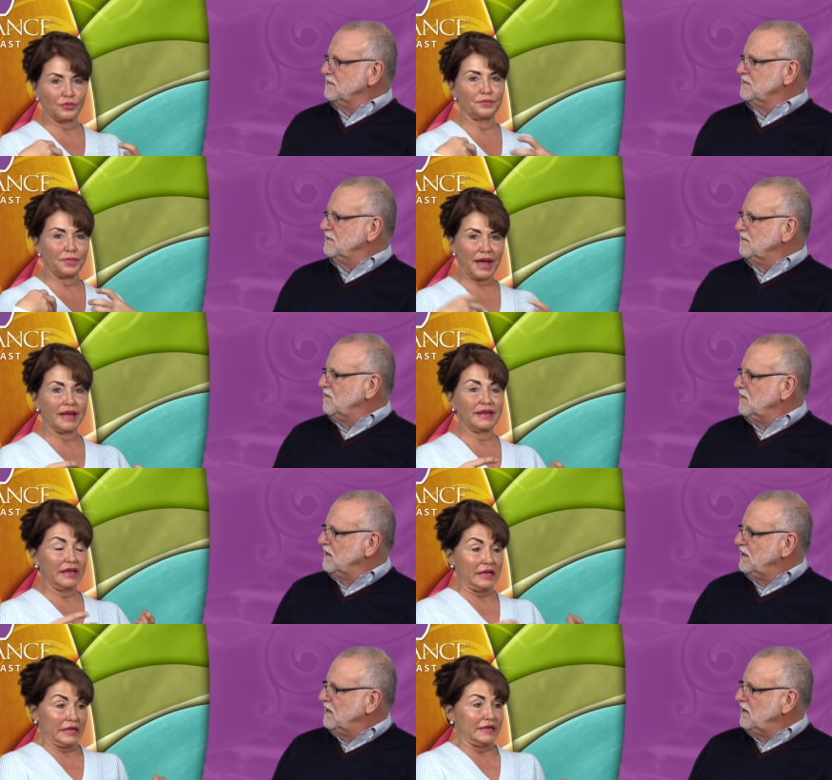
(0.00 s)
Speaker 1: your
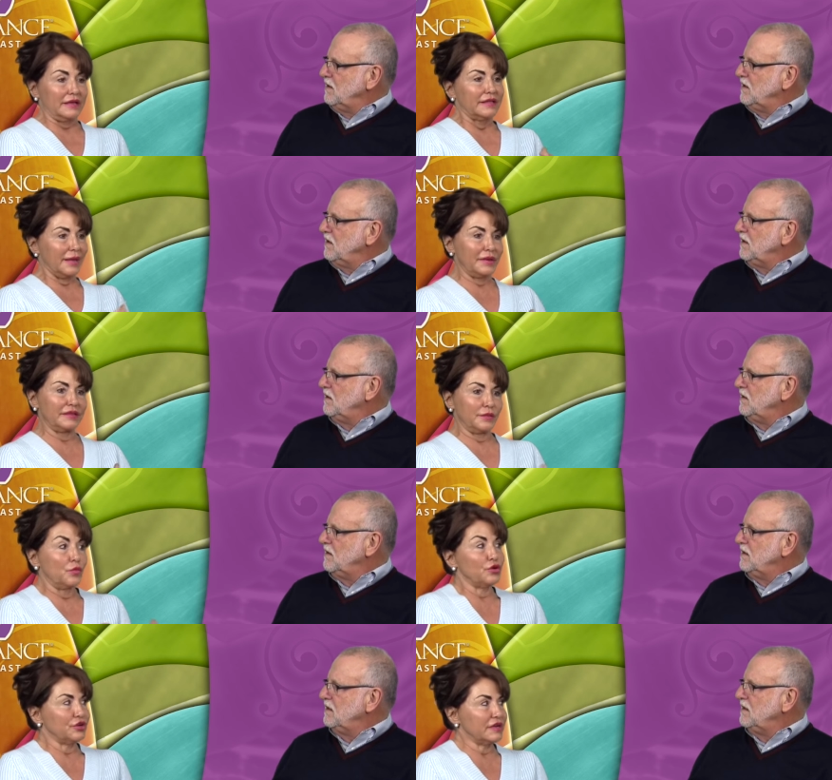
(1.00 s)
body, I mean, the
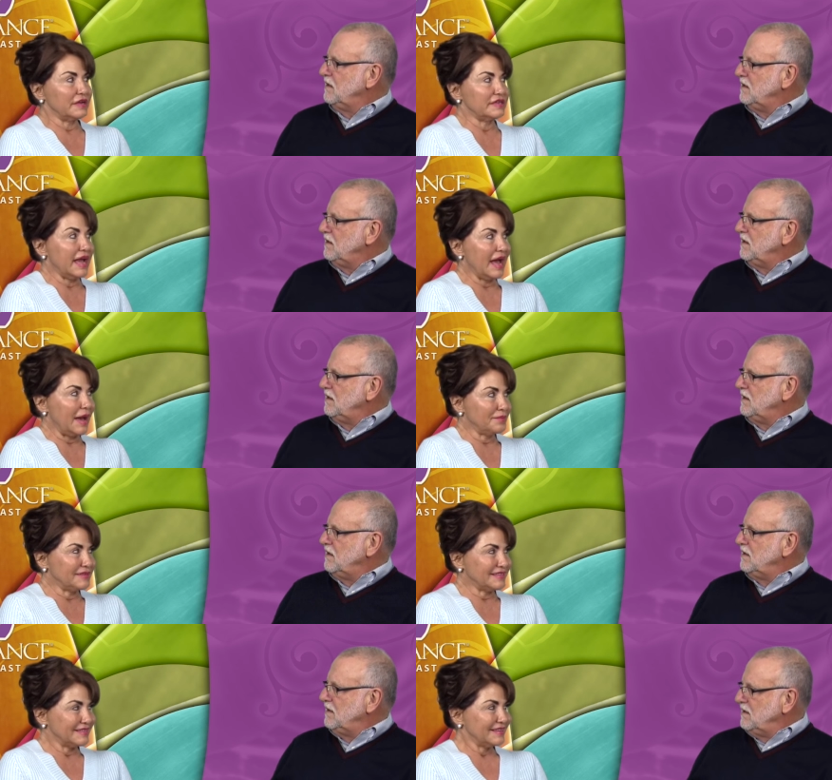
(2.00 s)
more you can
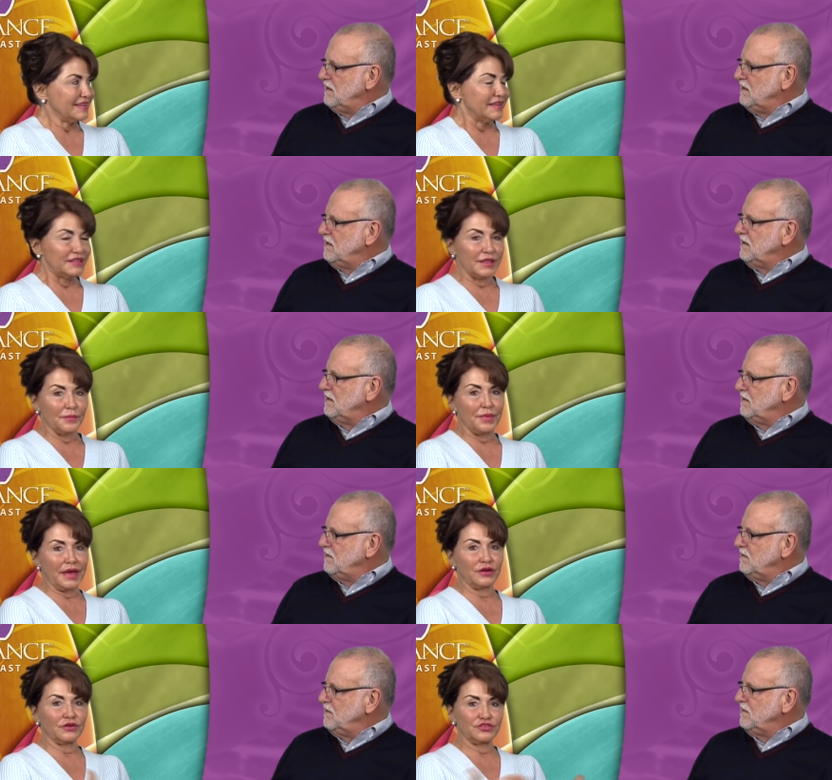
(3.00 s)
adapt, the
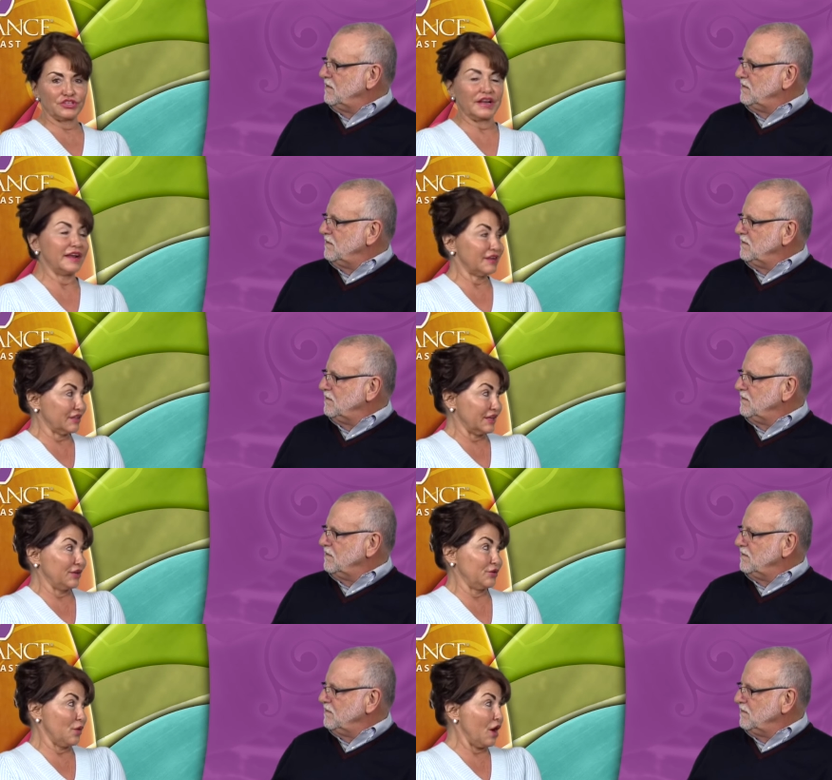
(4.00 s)
better genetically
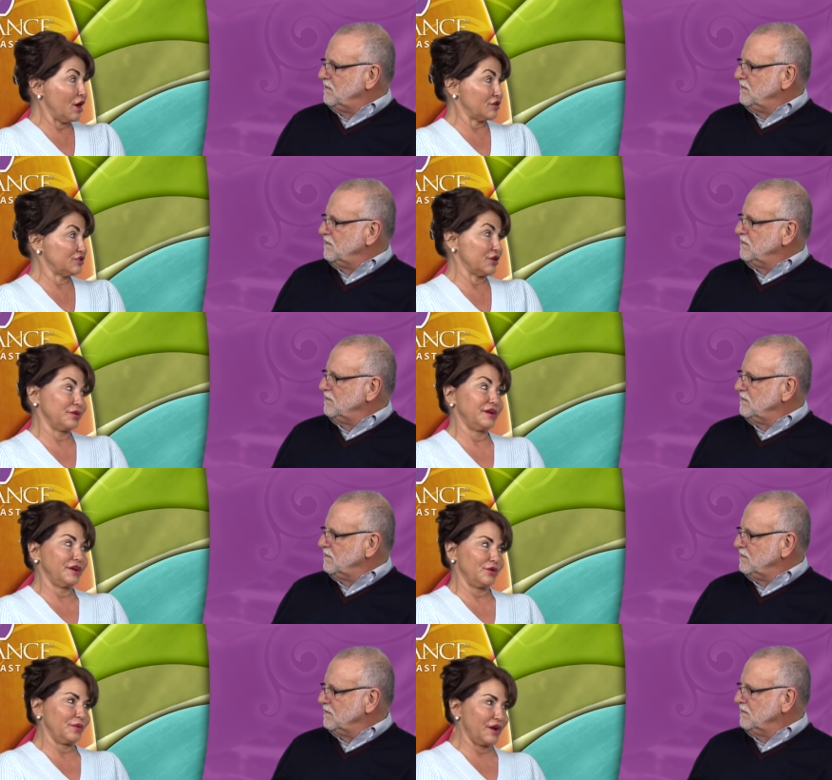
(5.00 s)
you are. So
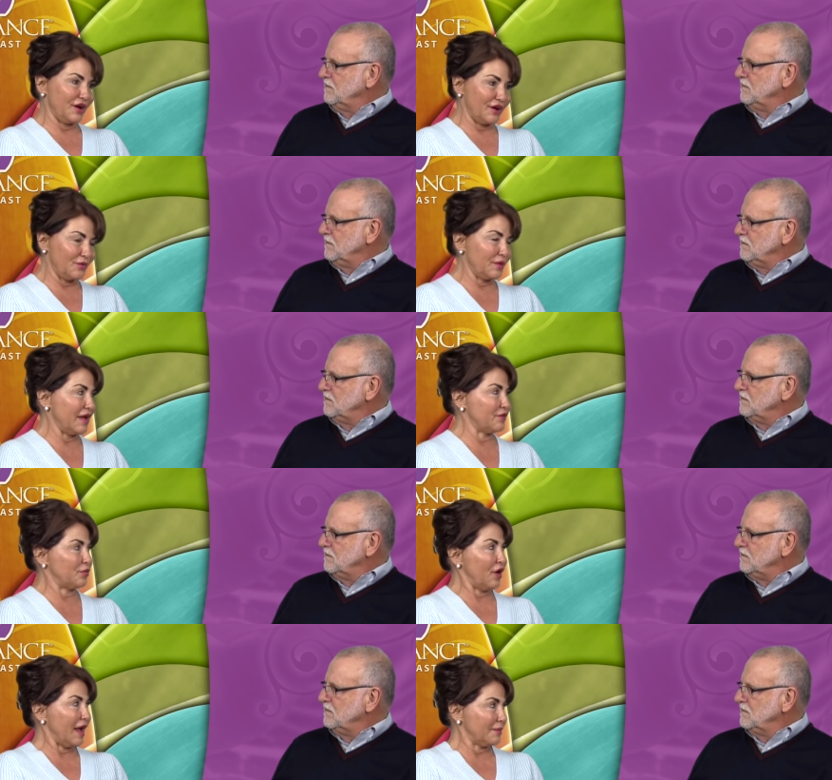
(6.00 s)
here we are, we have a
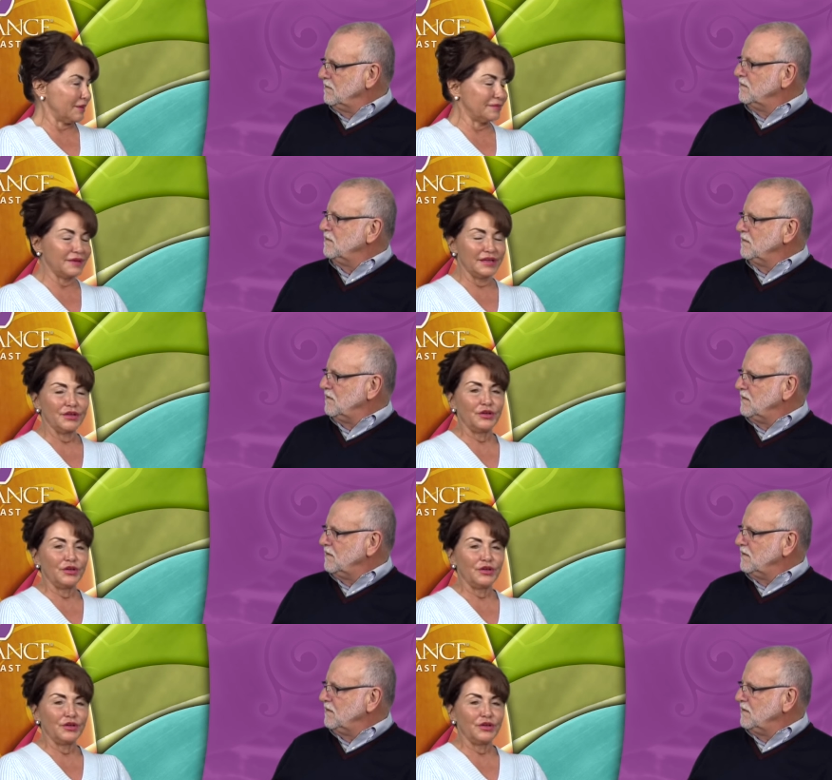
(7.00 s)
problem.